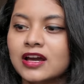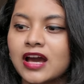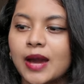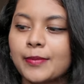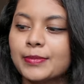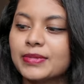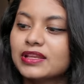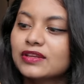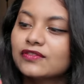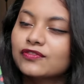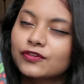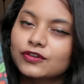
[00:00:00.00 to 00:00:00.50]
I
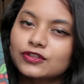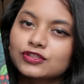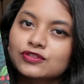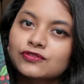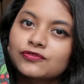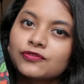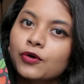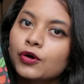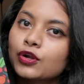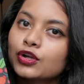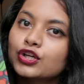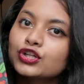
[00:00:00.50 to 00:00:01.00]
mean, first
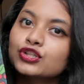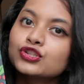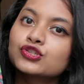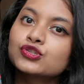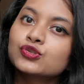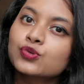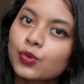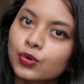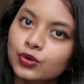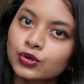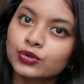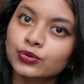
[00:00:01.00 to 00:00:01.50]
of all, it's
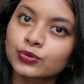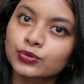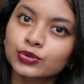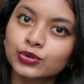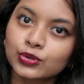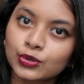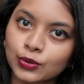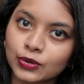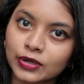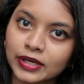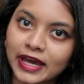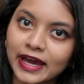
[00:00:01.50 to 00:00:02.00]
so cute to
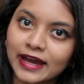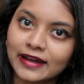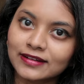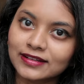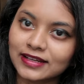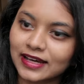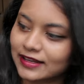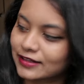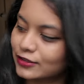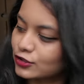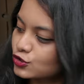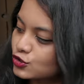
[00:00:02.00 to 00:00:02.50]
look at,
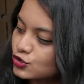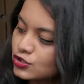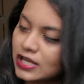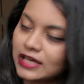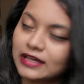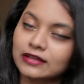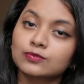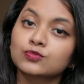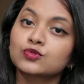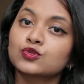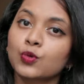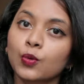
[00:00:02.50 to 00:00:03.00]
and it's
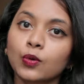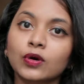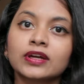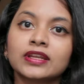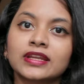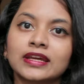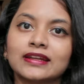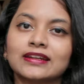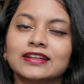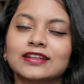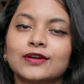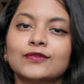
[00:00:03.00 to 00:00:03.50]
like so
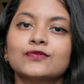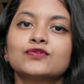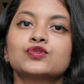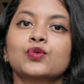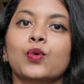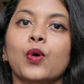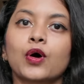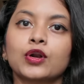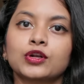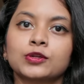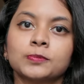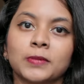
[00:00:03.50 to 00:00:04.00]
creative, so
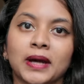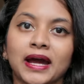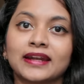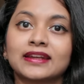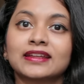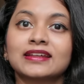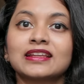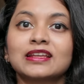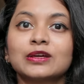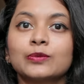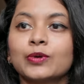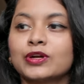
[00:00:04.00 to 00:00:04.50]

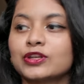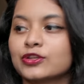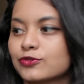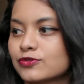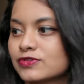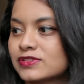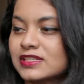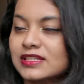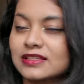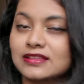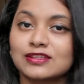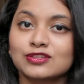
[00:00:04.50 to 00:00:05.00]
automatically when you
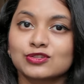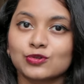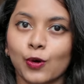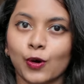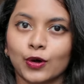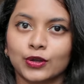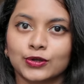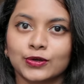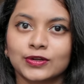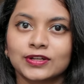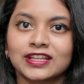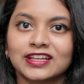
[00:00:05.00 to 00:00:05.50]
see this
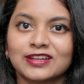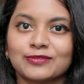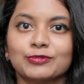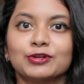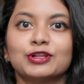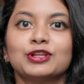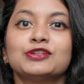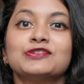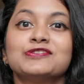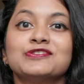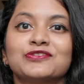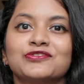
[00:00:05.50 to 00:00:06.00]
on your
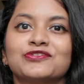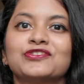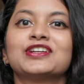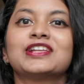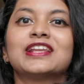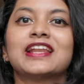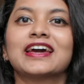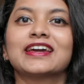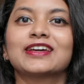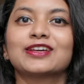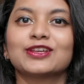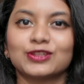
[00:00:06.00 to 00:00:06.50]
table, you feel
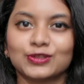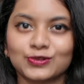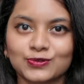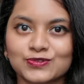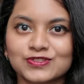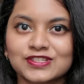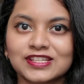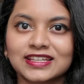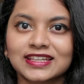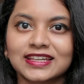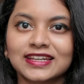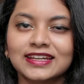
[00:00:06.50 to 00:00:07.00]
like
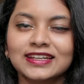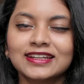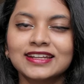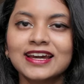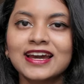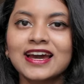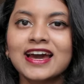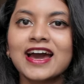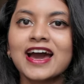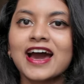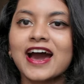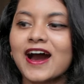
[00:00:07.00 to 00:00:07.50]
using it.
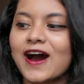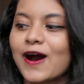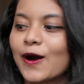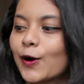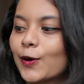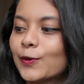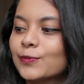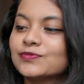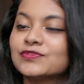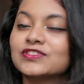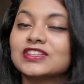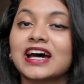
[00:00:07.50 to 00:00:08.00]

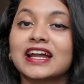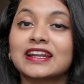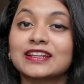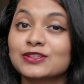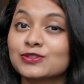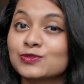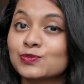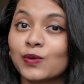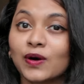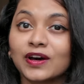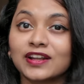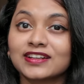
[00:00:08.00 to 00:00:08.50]
That
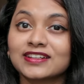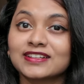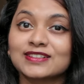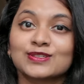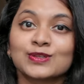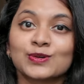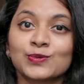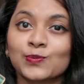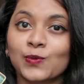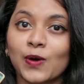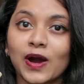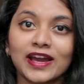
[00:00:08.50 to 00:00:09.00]
is one
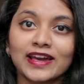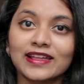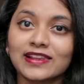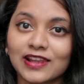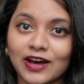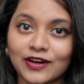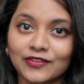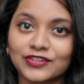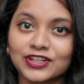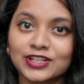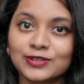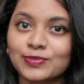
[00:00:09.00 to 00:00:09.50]
reason why I
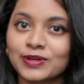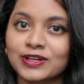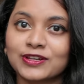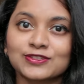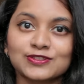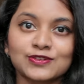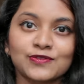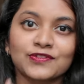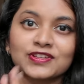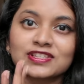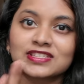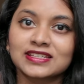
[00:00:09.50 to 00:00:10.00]
love it, because
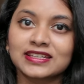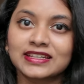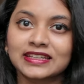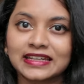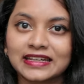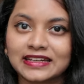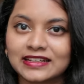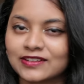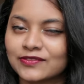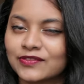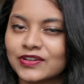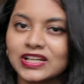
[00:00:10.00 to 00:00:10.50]
of its
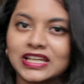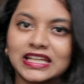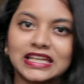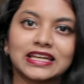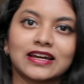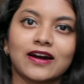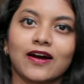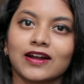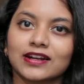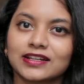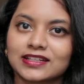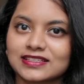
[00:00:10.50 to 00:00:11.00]
creativity,
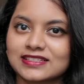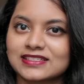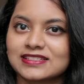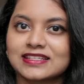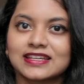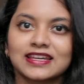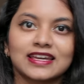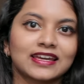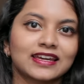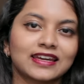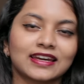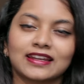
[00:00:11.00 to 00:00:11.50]

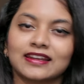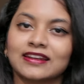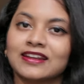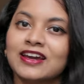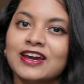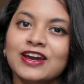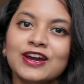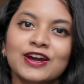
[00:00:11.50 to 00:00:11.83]
artistic, and